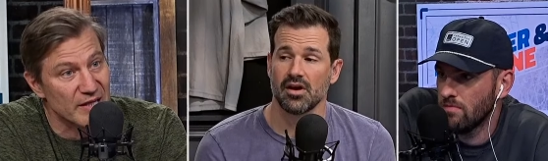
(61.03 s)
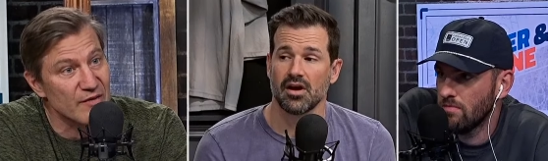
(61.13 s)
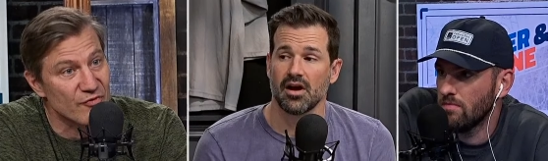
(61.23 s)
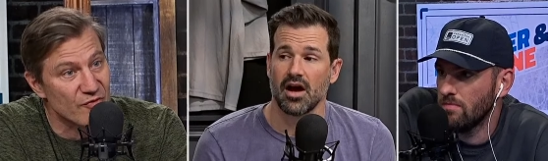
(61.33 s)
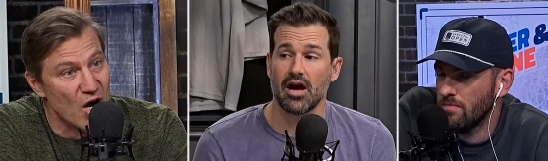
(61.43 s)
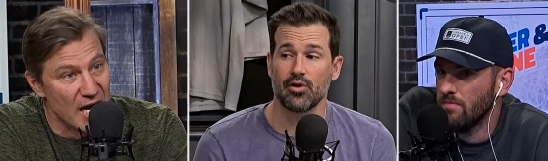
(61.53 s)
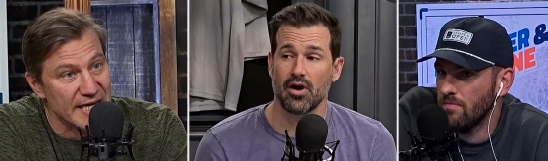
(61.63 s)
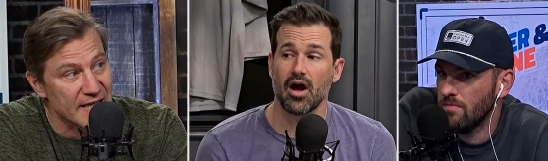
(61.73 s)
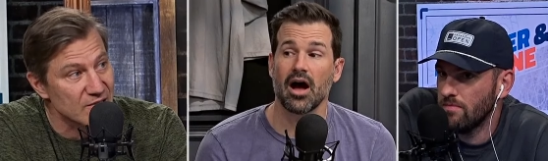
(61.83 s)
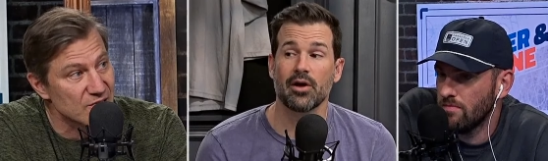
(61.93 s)
Speaker 1: Leaf
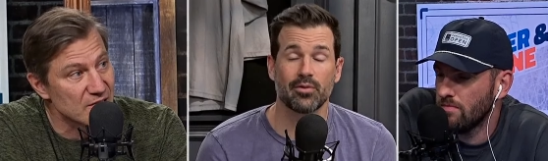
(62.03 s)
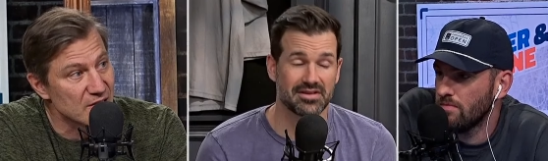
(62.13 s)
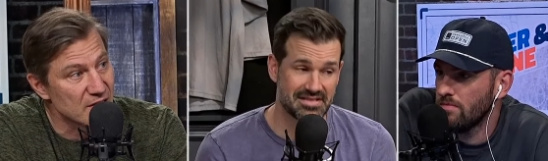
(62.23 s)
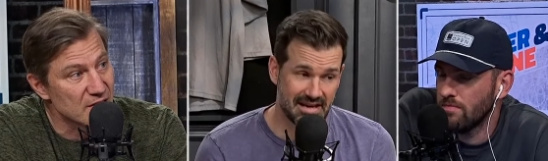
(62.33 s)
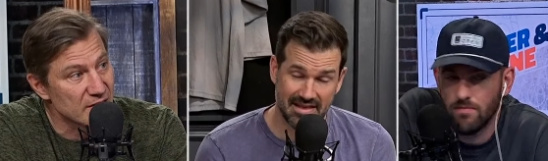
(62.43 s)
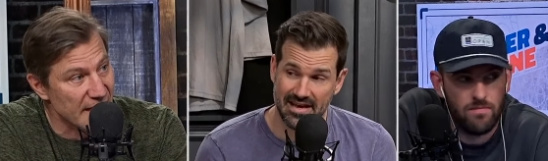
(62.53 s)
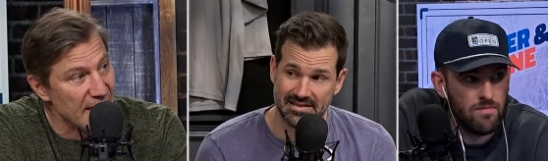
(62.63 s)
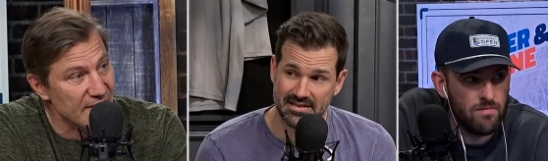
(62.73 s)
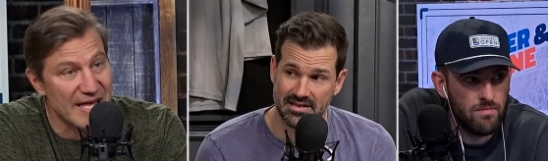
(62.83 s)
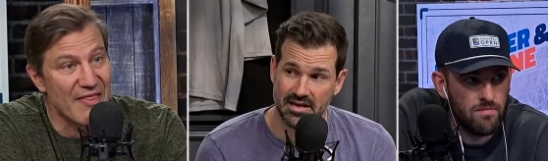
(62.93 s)
audience. I, will say this.
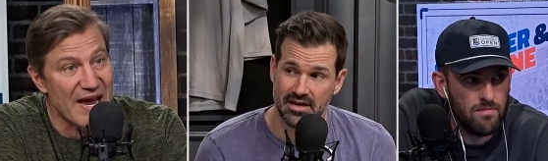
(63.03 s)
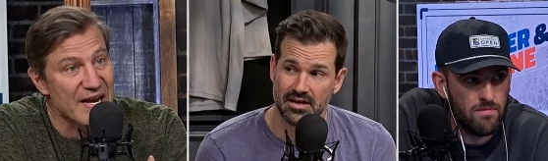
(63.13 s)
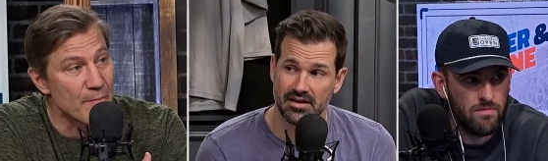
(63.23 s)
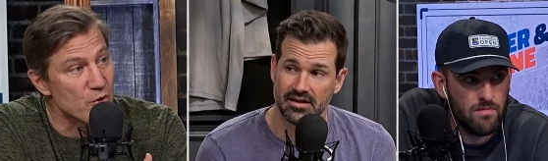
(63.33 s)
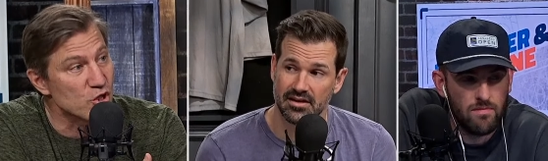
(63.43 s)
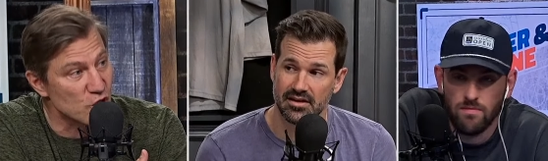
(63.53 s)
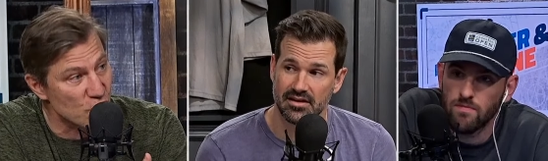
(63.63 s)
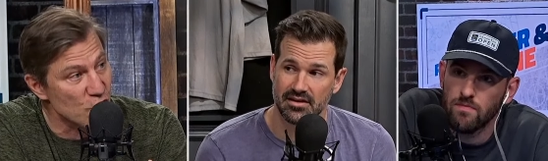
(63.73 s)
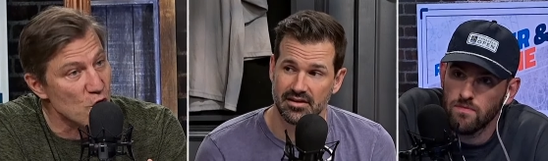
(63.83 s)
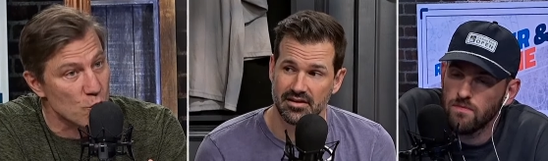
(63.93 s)
Okay? That, that number's
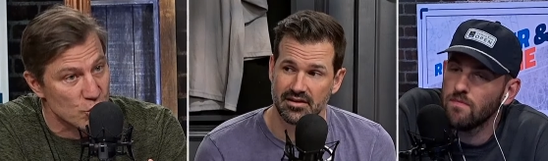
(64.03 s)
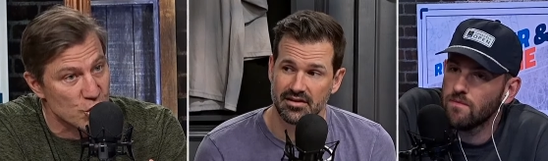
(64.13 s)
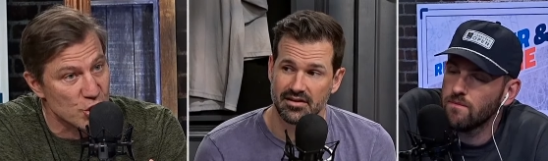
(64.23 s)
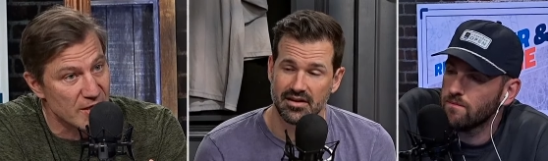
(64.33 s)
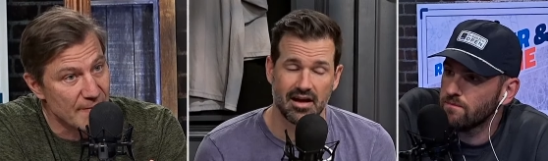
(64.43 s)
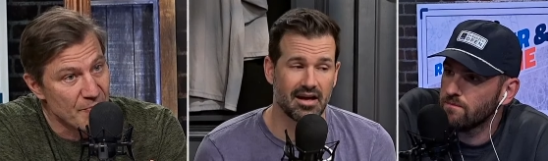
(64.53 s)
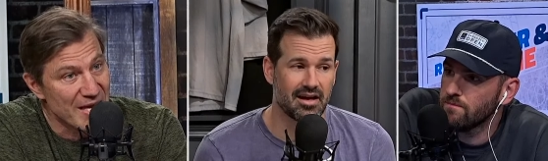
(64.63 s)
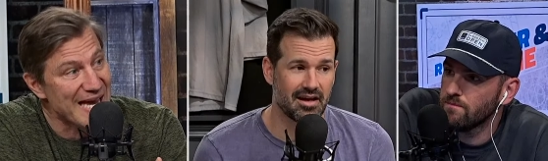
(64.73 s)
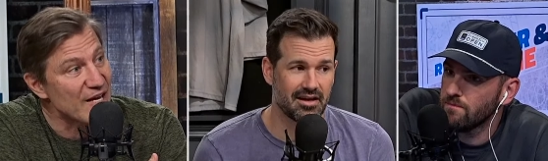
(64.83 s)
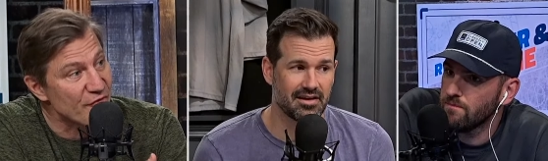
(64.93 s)
huge.
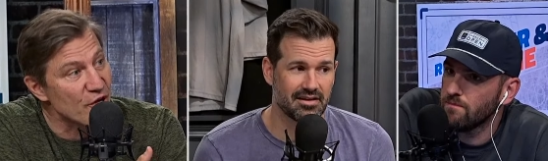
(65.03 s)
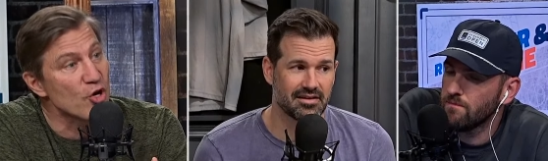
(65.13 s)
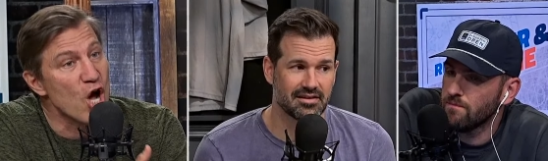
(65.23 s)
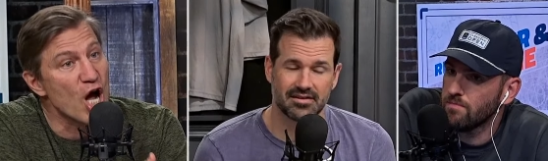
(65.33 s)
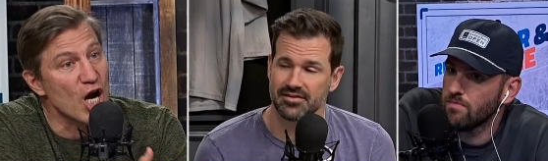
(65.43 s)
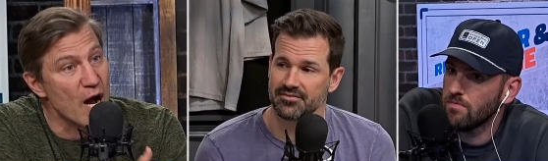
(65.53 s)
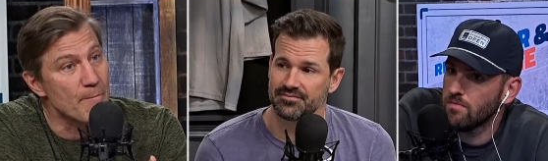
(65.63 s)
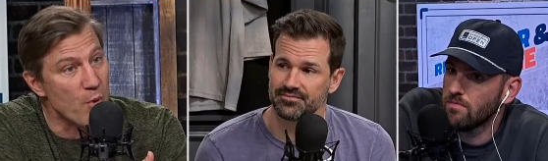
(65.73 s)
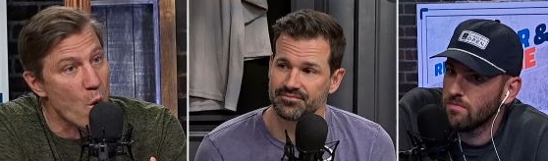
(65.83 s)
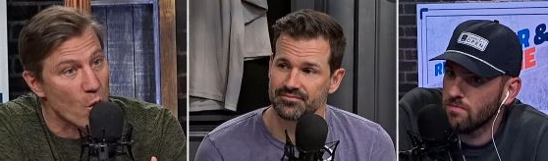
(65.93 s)
And if they're not
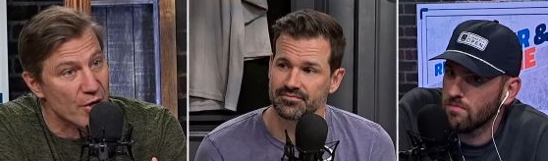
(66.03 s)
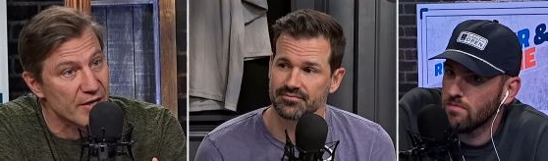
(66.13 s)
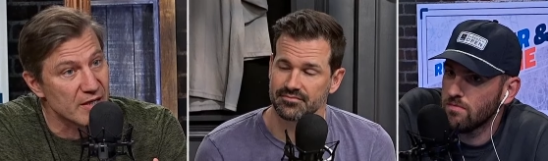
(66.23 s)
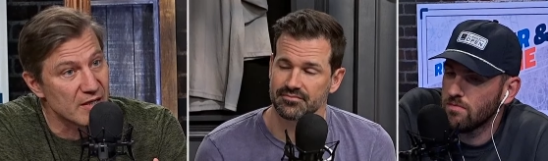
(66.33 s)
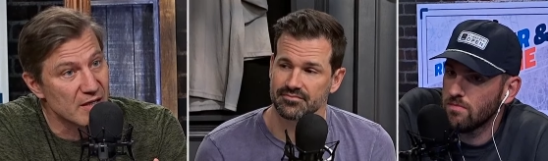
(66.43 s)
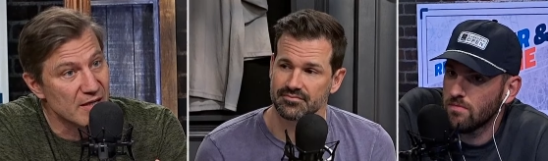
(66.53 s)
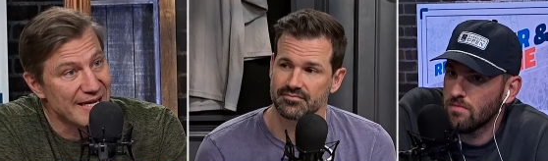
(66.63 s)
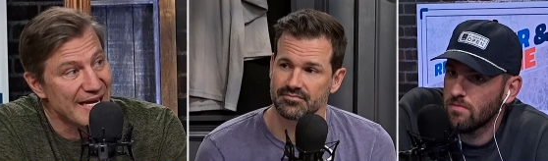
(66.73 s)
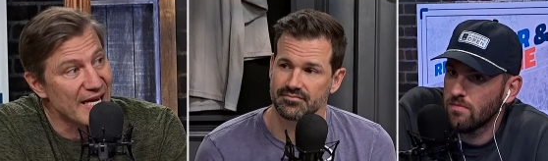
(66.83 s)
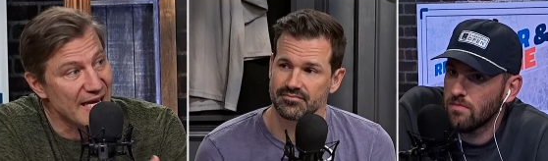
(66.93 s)
on board,
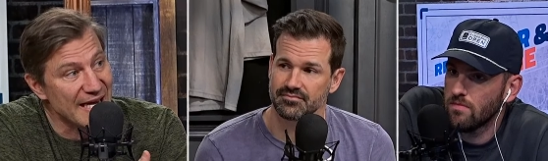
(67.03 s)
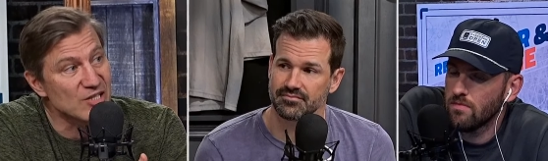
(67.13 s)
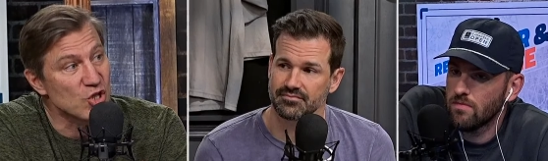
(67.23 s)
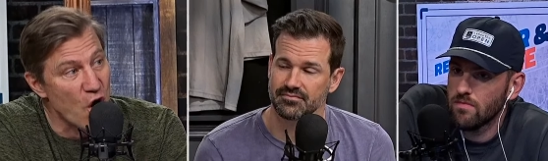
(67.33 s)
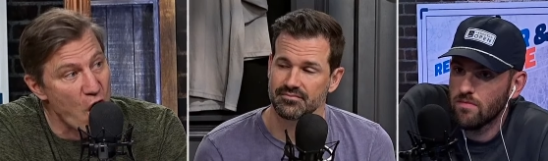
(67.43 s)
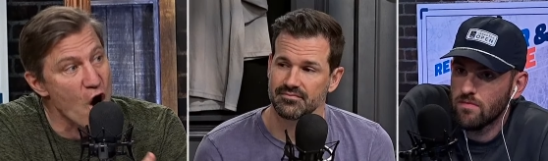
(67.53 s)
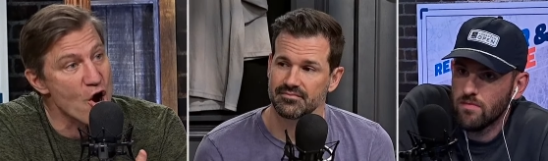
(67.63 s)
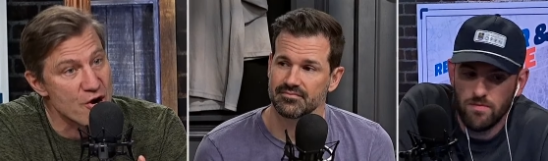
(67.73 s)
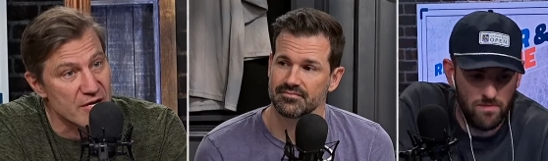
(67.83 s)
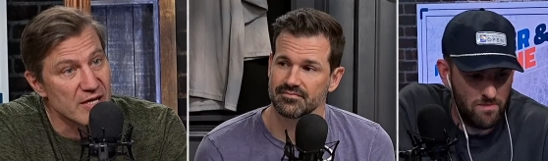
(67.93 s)
it's
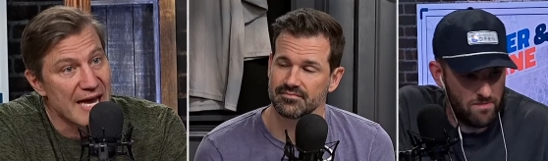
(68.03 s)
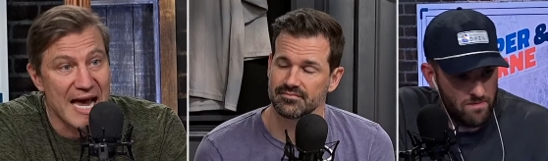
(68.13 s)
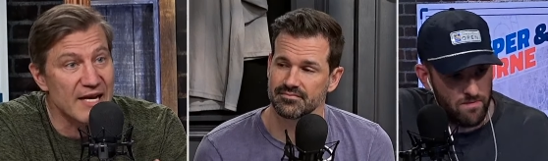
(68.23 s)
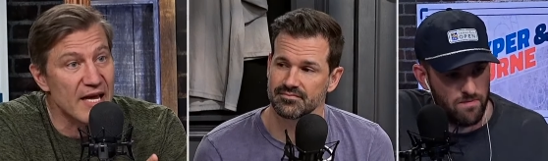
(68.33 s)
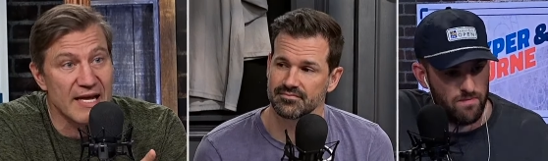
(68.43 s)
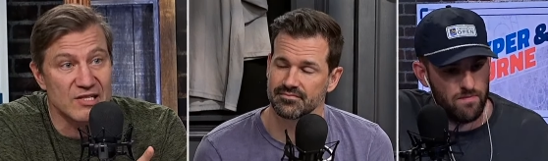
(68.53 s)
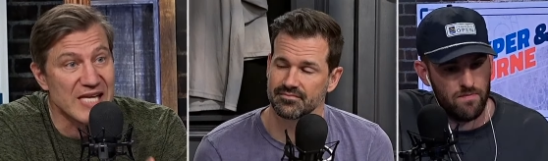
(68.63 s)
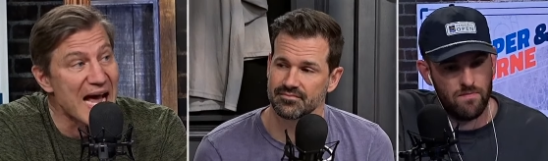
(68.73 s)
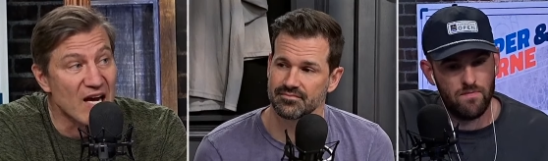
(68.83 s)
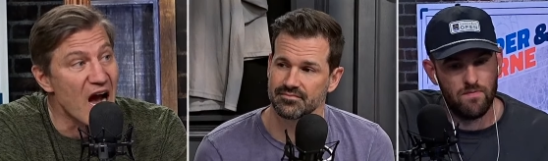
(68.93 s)
hard. And and
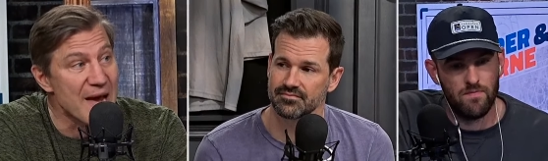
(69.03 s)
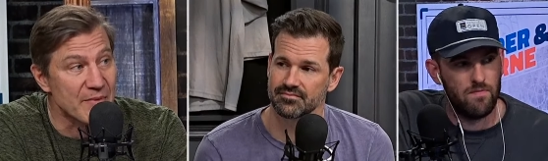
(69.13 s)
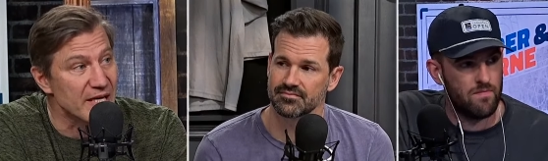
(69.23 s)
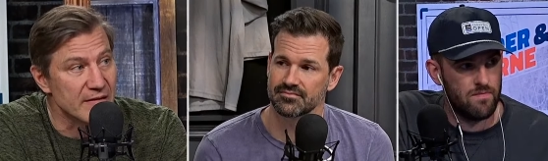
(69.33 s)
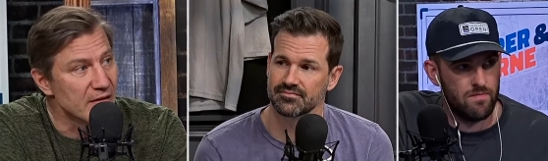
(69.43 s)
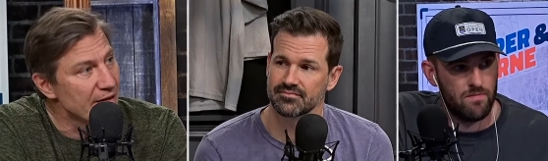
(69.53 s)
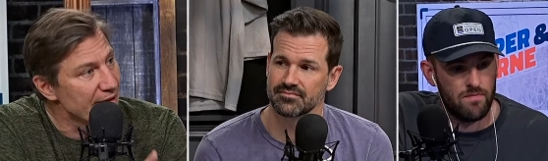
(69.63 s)
Zach Hyman,